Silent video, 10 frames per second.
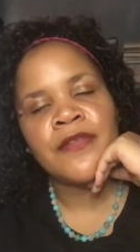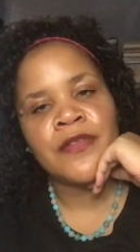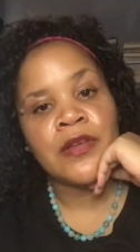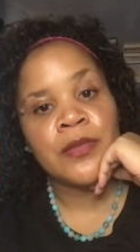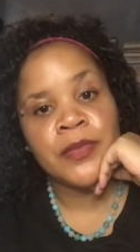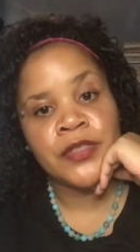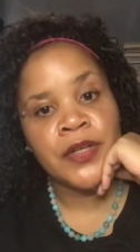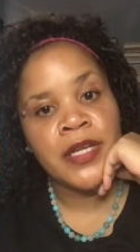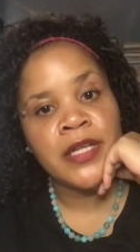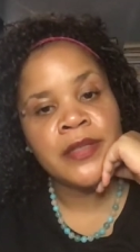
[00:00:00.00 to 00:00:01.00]
feel
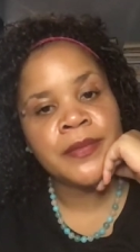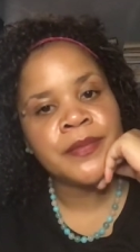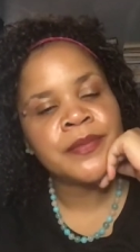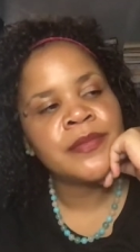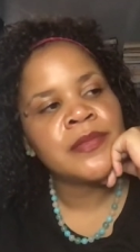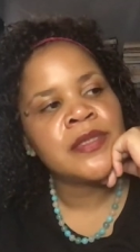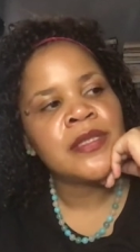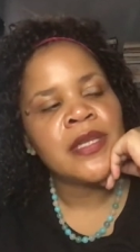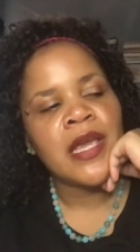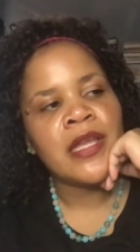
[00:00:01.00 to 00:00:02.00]
betrayed
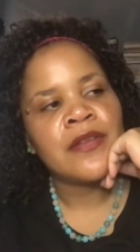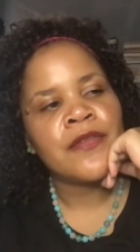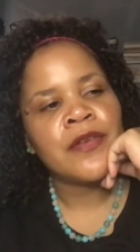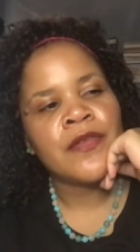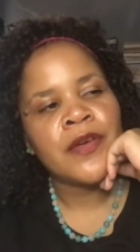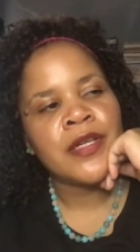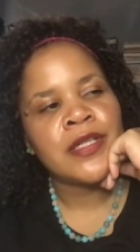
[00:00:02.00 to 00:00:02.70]
and to feel very